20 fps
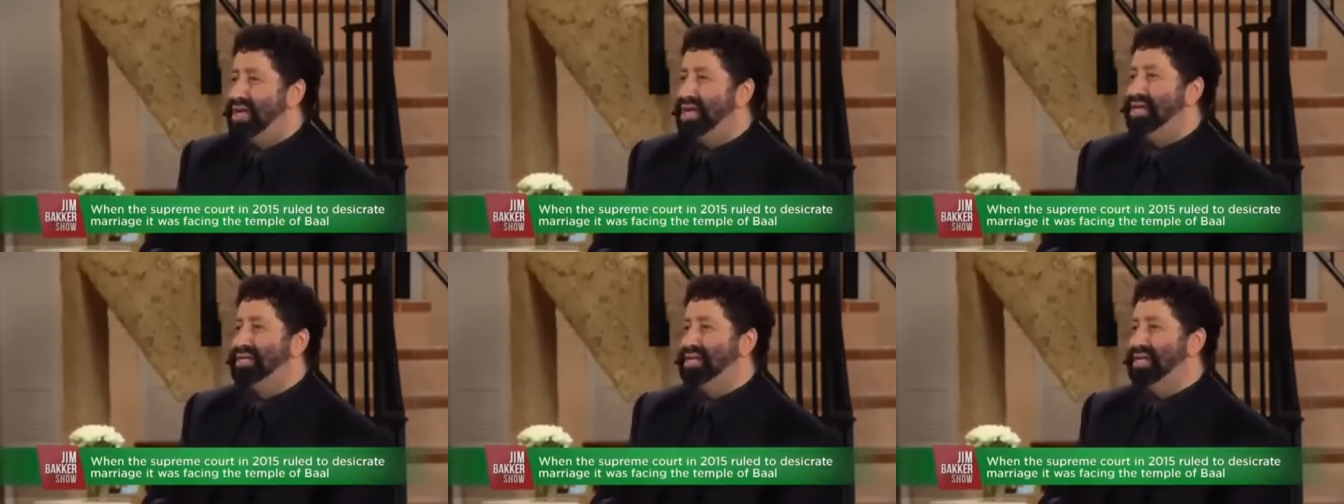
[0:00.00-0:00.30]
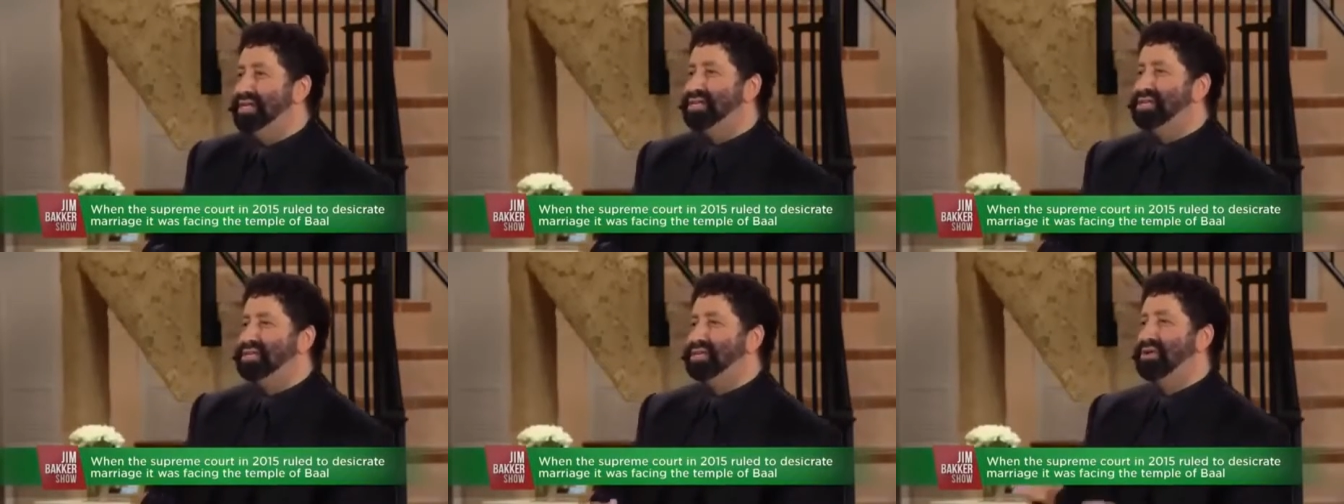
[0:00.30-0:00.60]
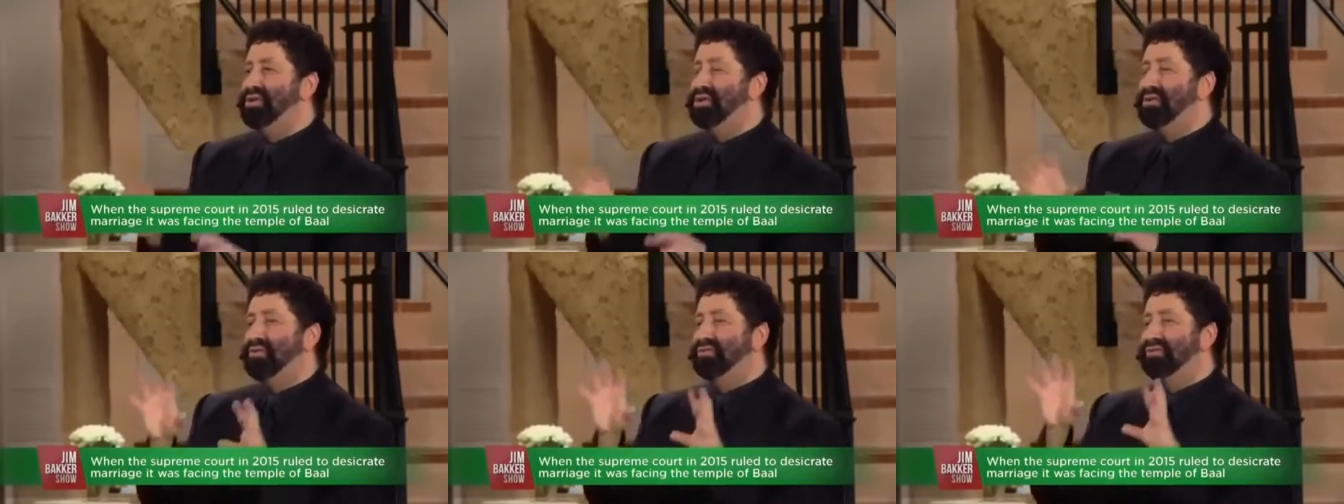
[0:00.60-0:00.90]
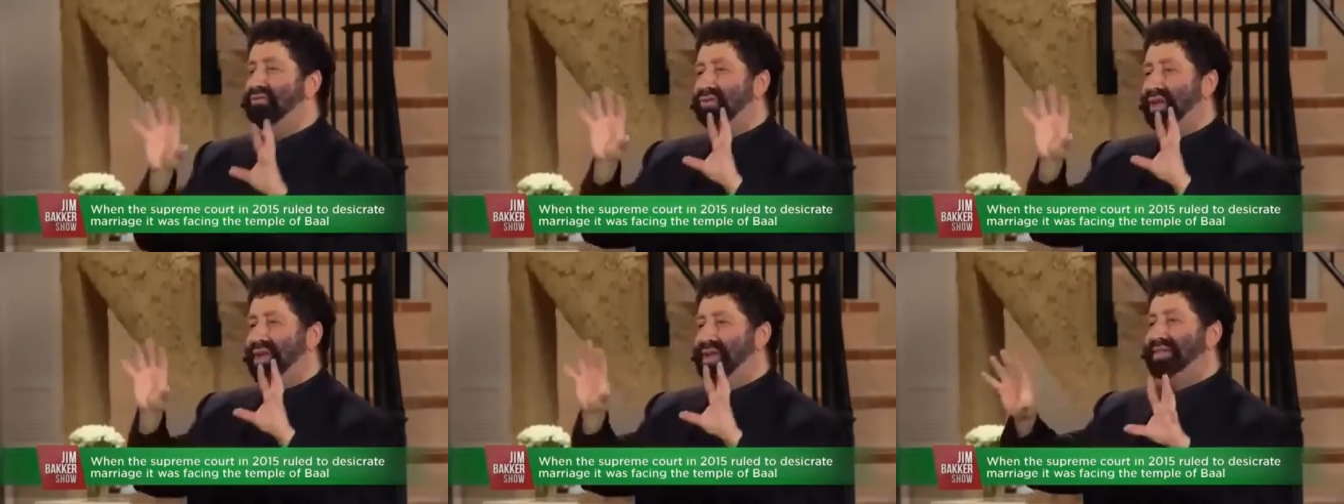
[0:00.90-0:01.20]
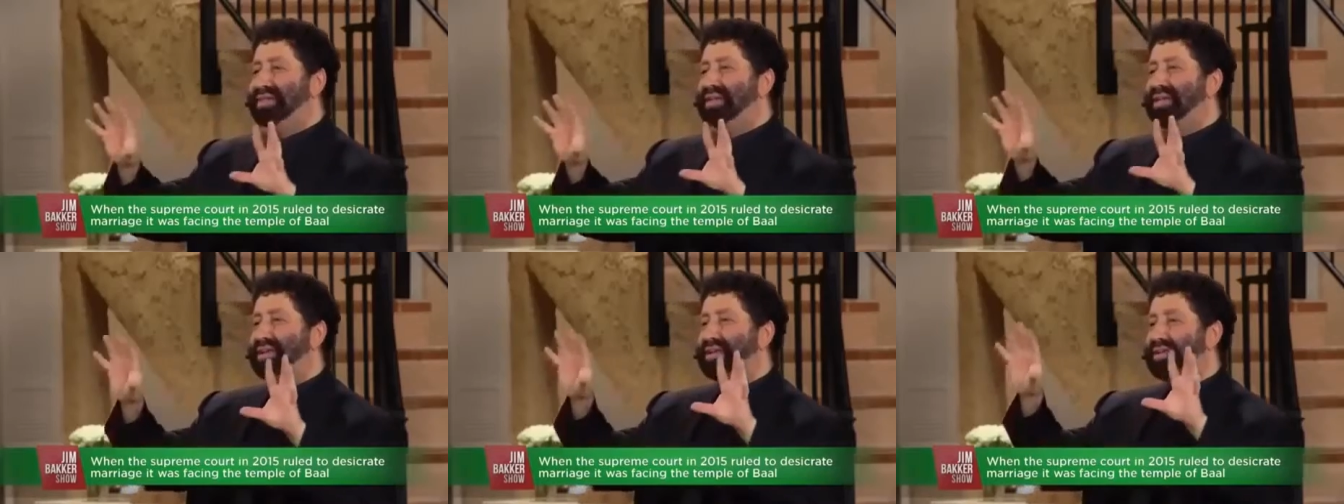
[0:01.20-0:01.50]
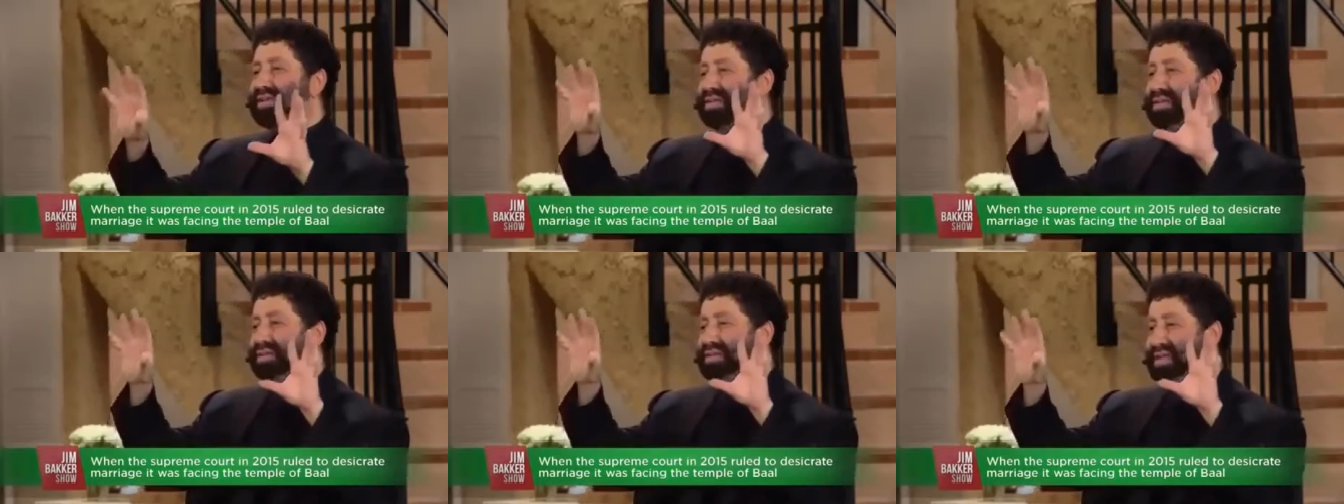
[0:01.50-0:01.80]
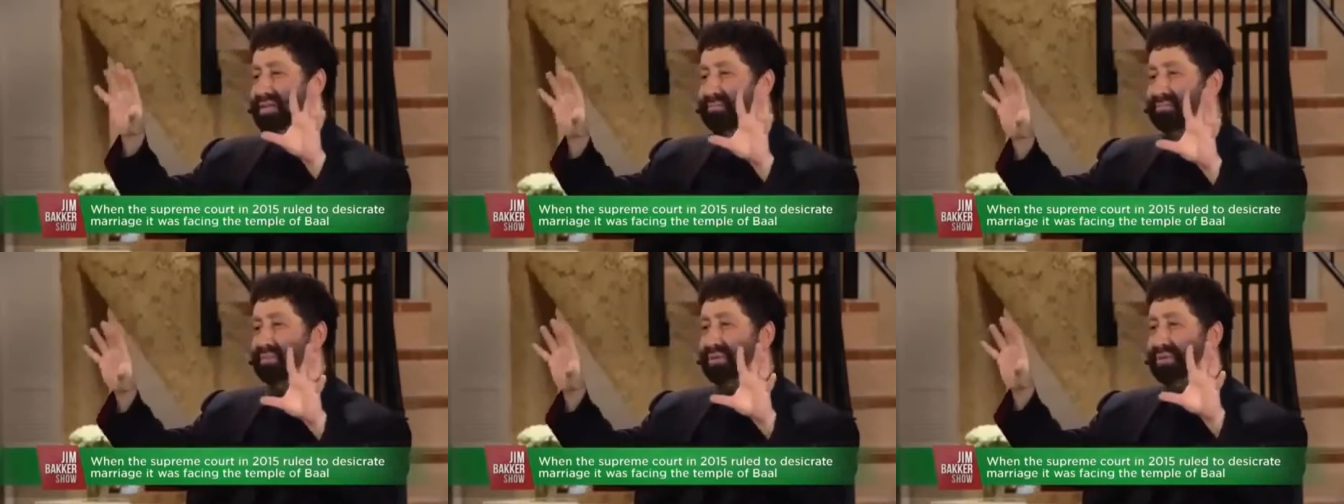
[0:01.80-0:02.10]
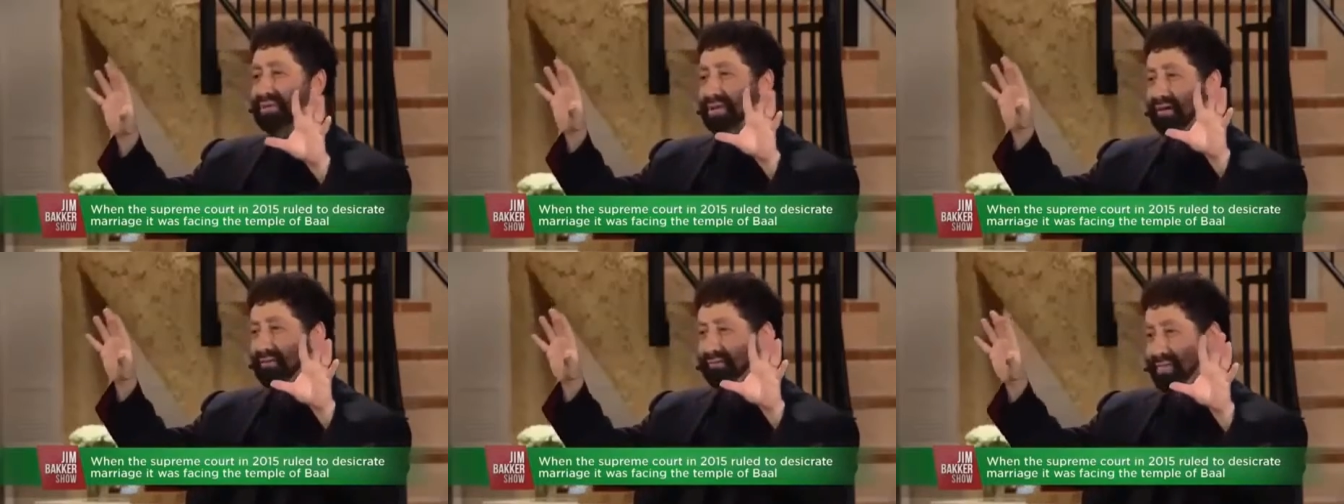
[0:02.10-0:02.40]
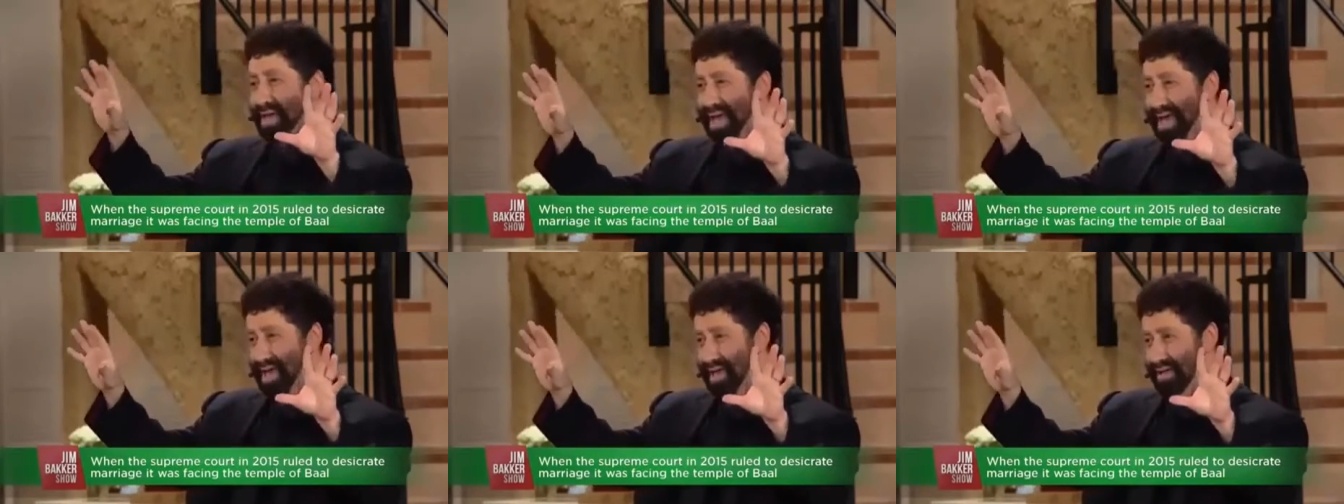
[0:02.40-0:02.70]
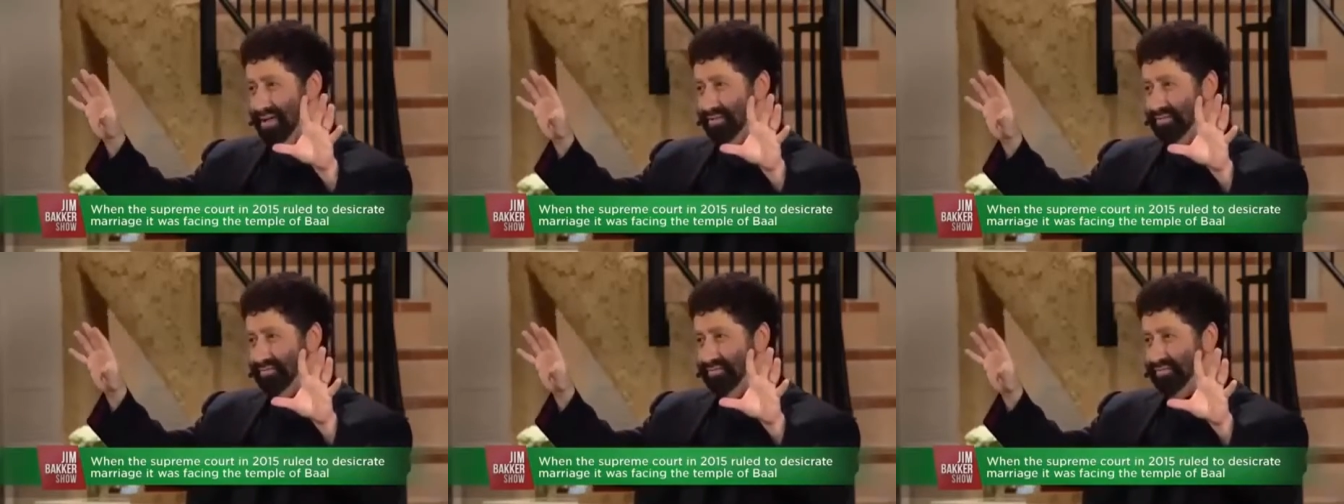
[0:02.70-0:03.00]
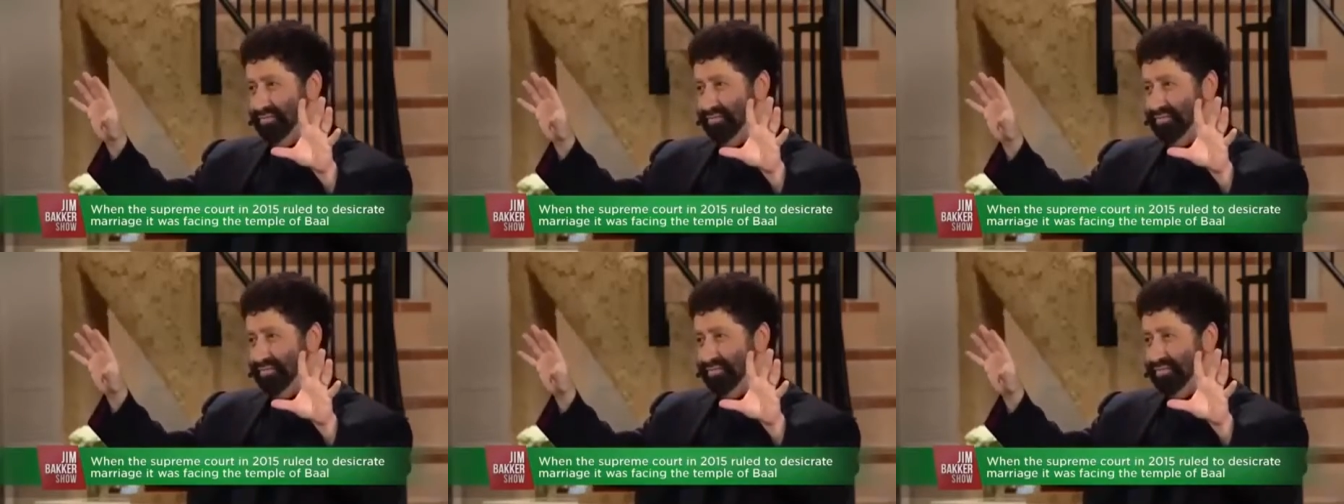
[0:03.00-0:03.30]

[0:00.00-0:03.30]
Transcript: it did so facing the Temple of Baal. Wow.